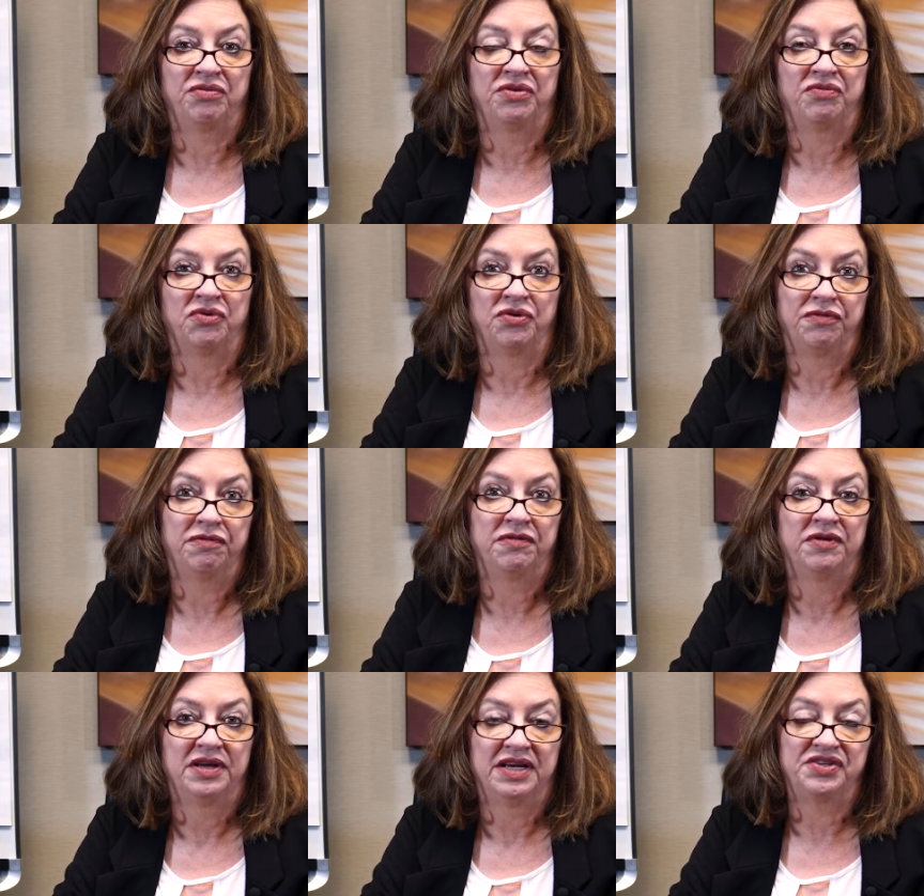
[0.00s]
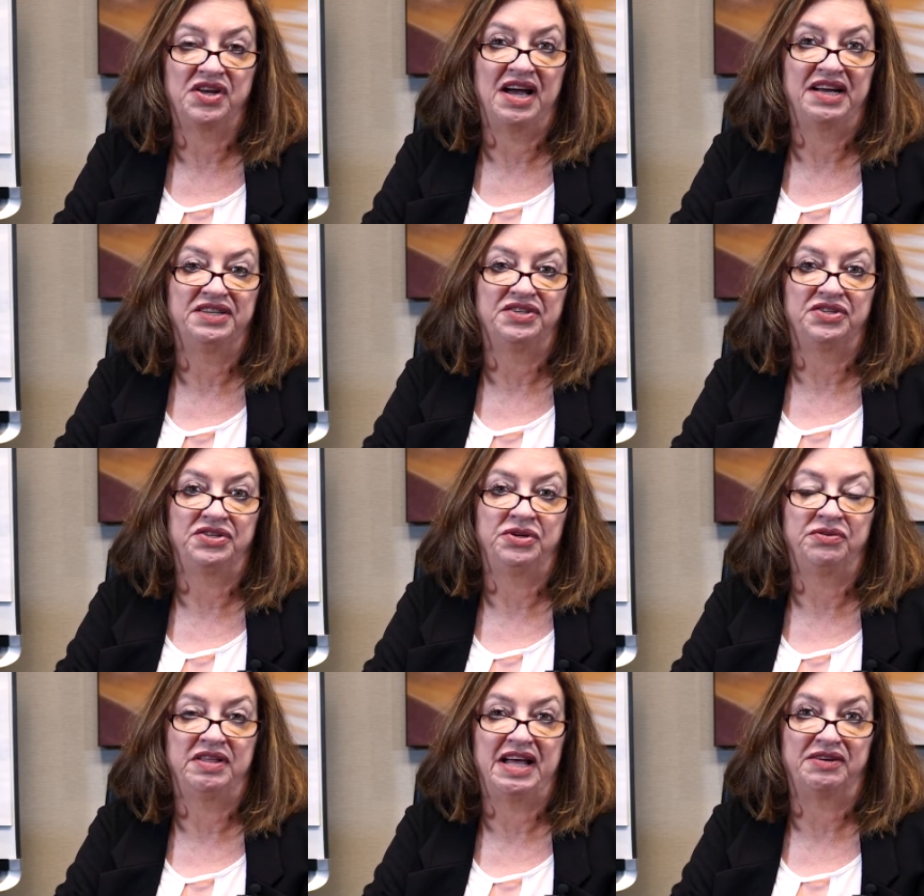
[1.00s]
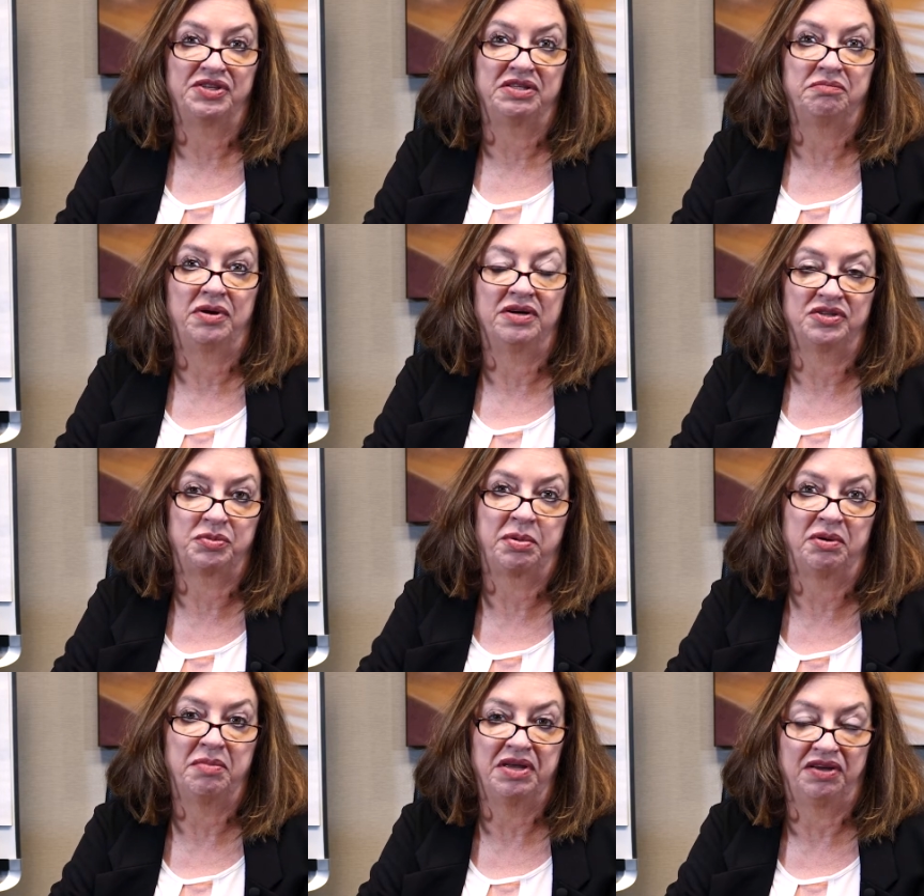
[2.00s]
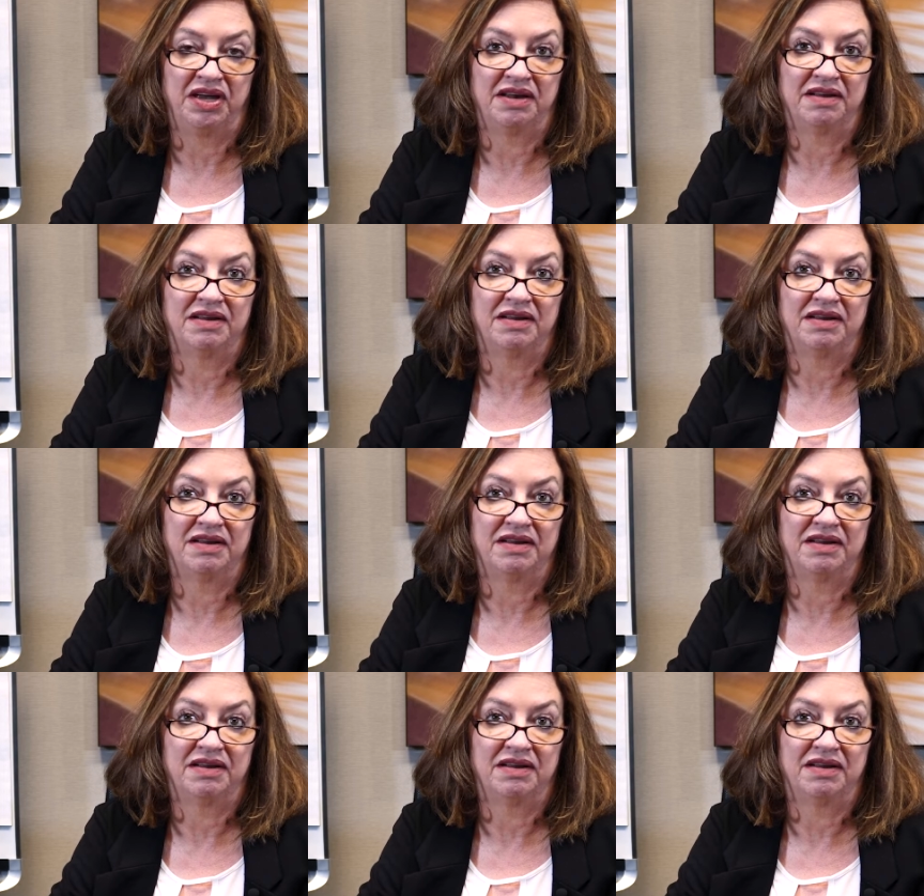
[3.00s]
the roof, as high as 2,000 parts per million.